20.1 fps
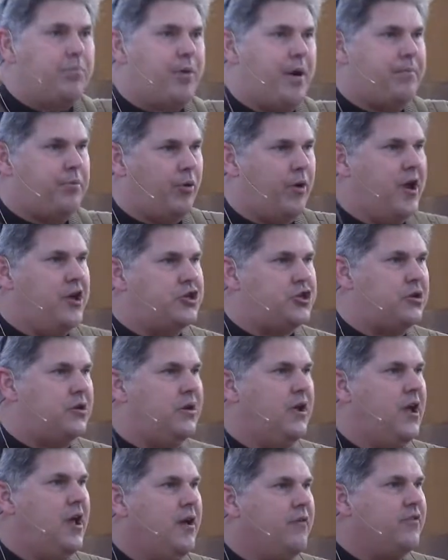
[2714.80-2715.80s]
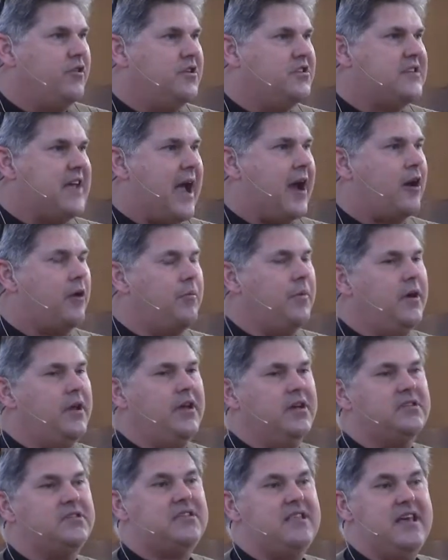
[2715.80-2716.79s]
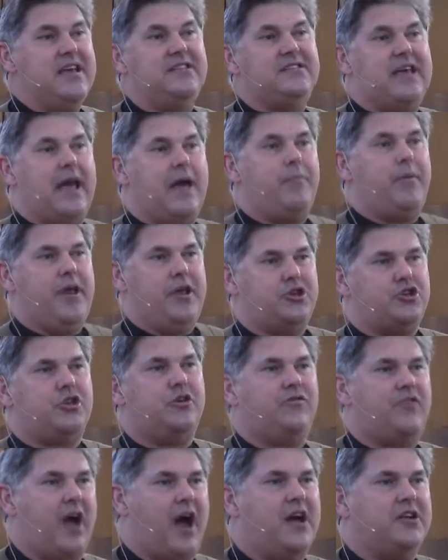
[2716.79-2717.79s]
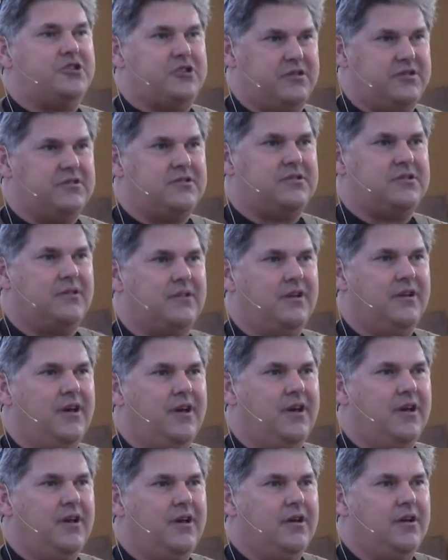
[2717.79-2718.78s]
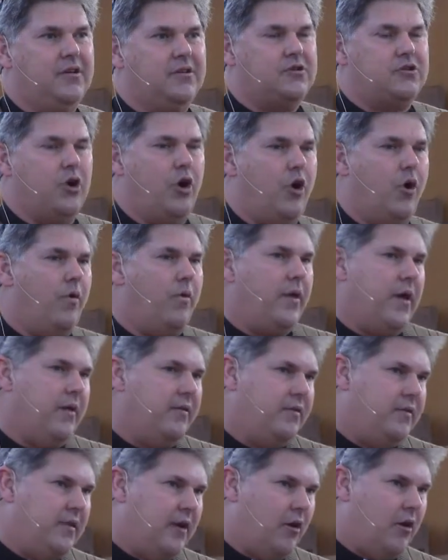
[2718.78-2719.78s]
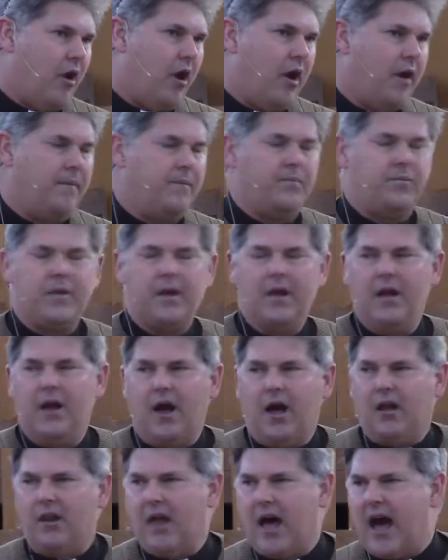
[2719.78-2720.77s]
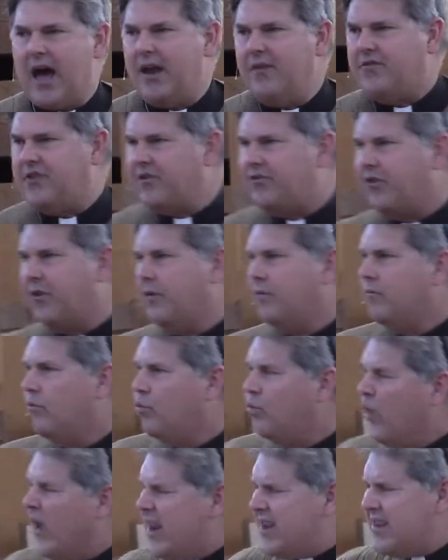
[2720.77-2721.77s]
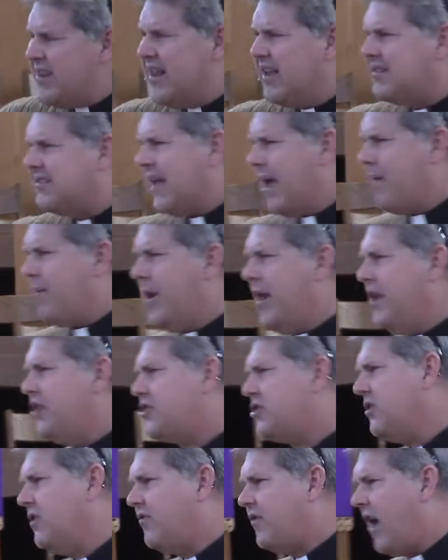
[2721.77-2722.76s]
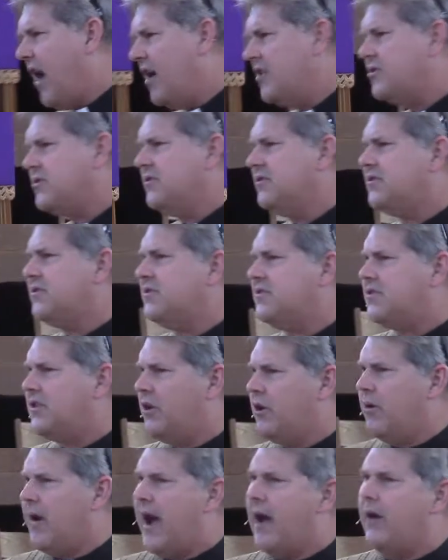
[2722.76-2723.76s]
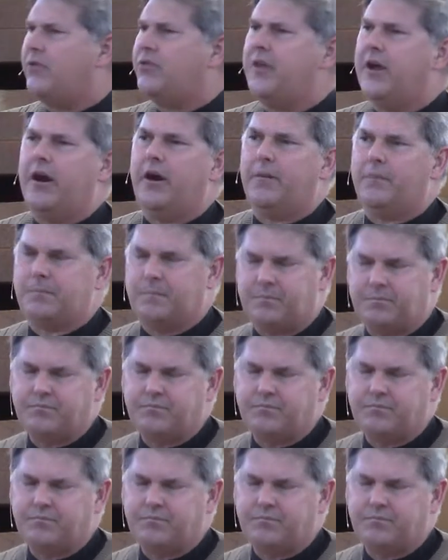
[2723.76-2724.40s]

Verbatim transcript: preparation for the sacrament, is the examination of conscience. So, and there are a lot of different written examination of consciences that are out there.